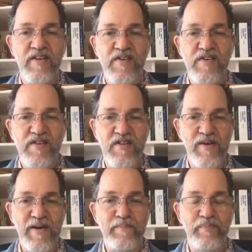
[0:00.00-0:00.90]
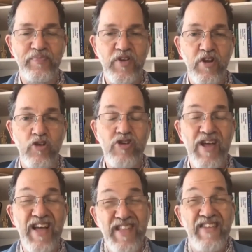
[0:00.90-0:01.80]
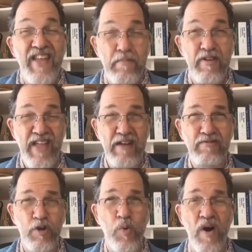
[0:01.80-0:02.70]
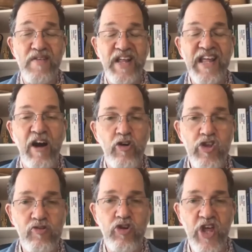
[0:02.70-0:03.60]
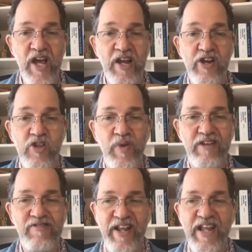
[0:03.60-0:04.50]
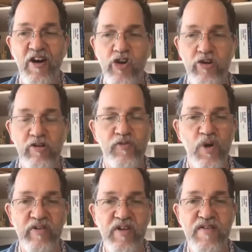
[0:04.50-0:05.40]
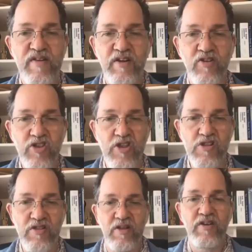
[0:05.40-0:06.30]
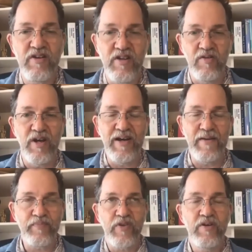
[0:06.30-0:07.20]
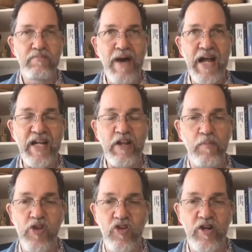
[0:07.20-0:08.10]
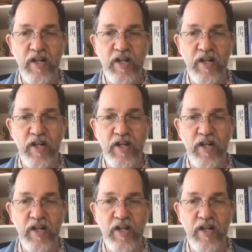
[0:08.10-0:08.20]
So, you know, and that requires a cultural change. You want to create a culture of wellness, not just, you know, a marketing opportunity.